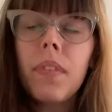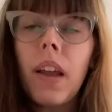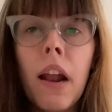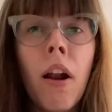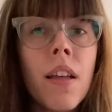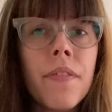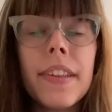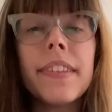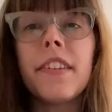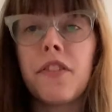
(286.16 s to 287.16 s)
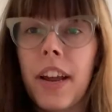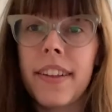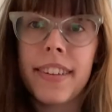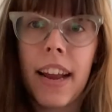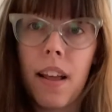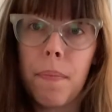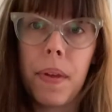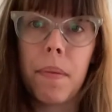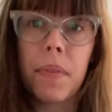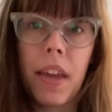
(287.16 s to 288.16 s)
and all of this is just to help
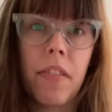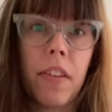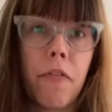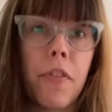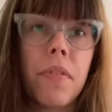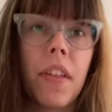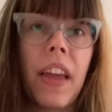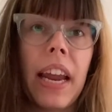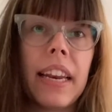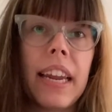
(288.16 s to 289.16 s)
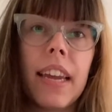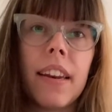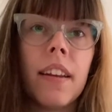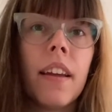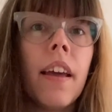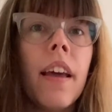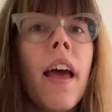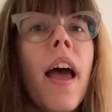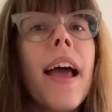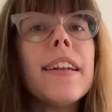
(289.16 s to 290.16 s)
them get the food that they need.
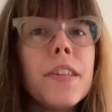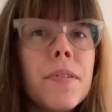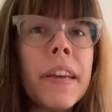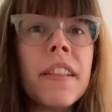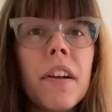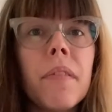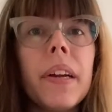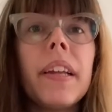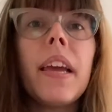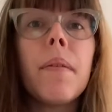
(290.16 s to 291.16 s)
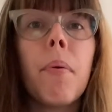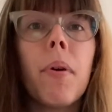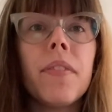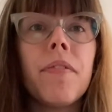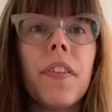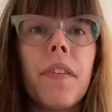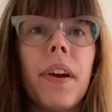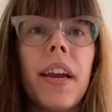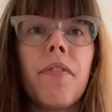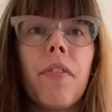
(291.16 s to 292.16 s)
And toucans are really important for the
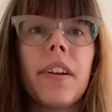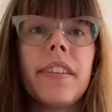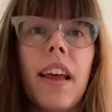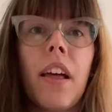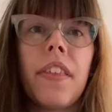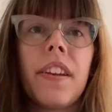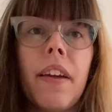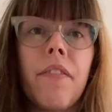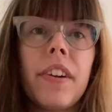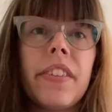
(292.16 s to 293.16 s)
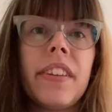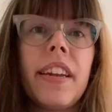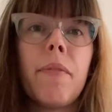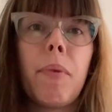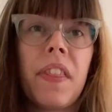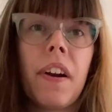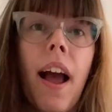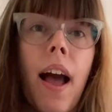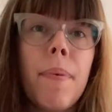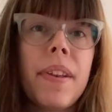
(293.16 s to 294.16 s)
rainforest health and diversity with their
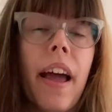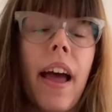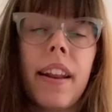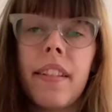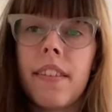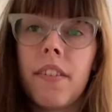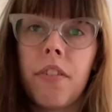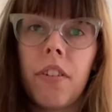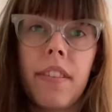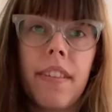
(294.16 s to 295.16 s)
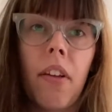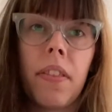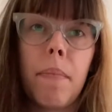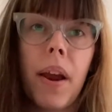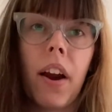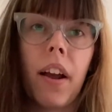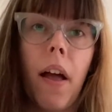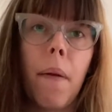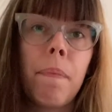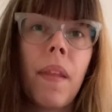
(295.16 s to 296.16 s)
habitat in Central and South
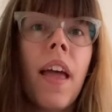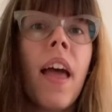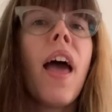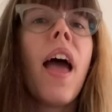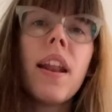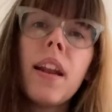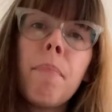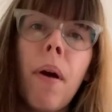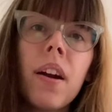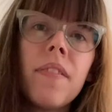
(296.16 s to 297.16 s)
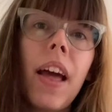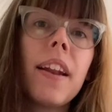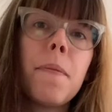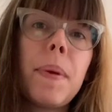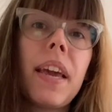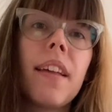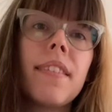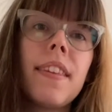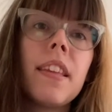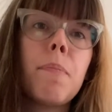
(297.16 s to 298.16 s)
America. And in part of that is because
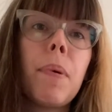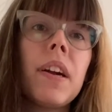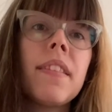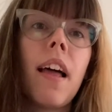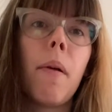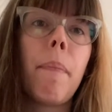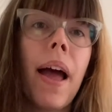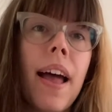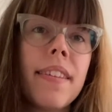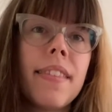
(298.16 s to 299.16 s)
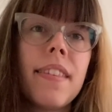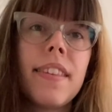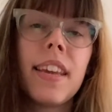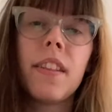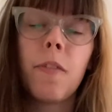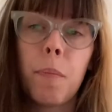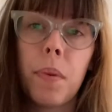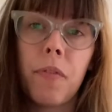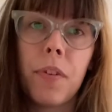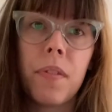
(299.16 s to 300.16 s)
these birds help pass the seeds from
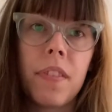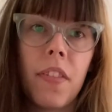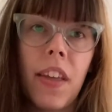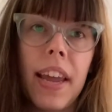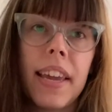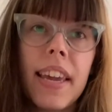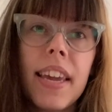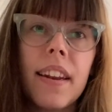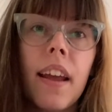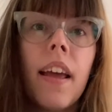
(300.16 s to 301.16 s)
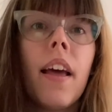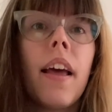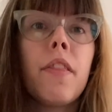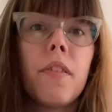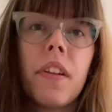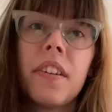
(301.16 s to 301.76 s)
the fruits that they eat through their